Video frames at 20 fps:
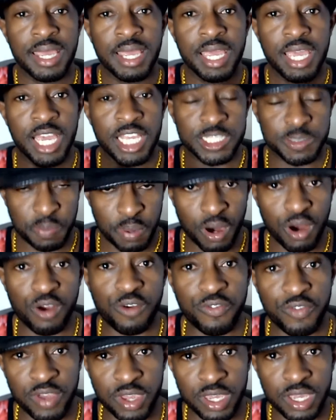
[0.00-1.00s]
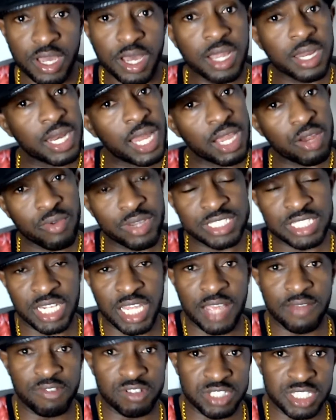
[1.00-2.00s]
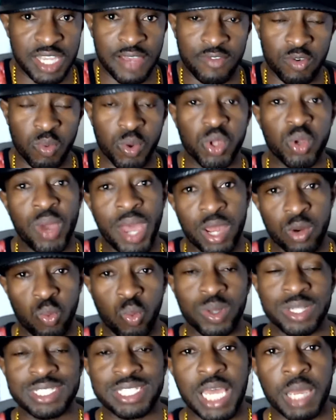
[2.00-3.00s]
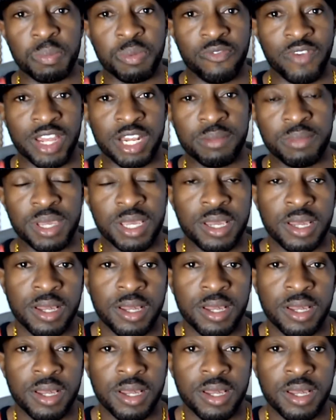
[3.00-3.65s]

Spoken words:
It's perfect. Unlike Resident Evil 7 where you had one type of enemy,